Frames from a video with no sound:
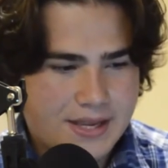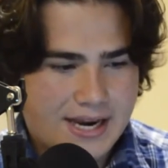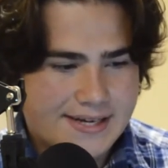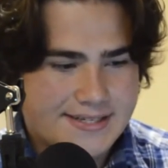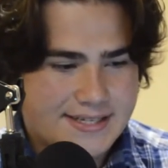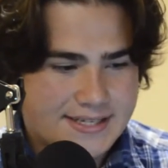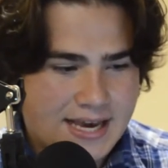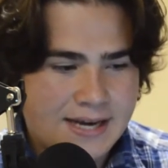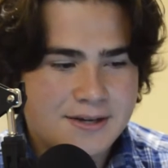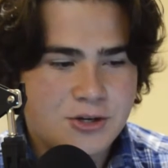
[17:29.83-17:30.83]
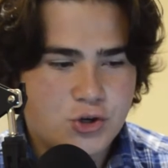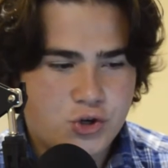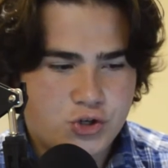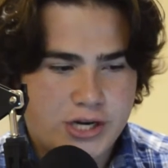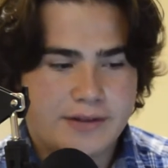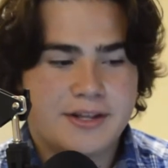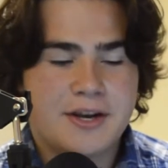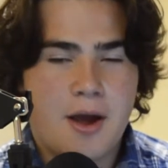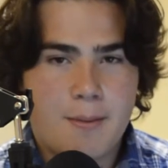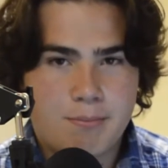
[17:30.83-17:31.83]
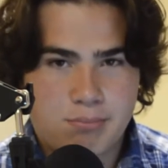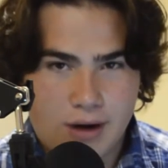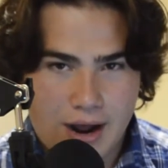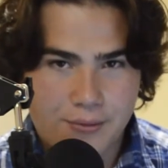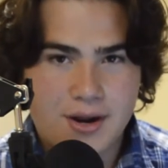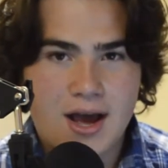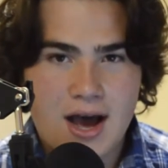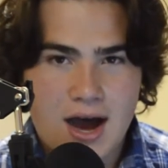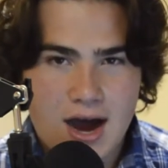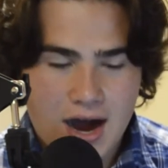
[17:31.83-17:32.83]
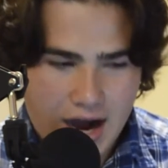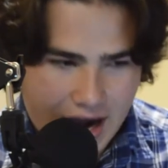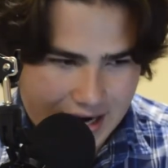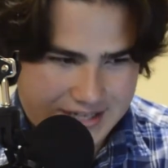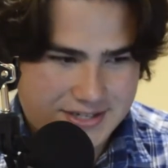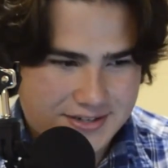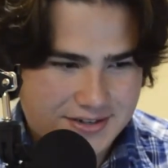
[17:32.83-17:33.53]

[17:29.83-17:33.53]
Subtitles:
is get Jaylen Brown hot.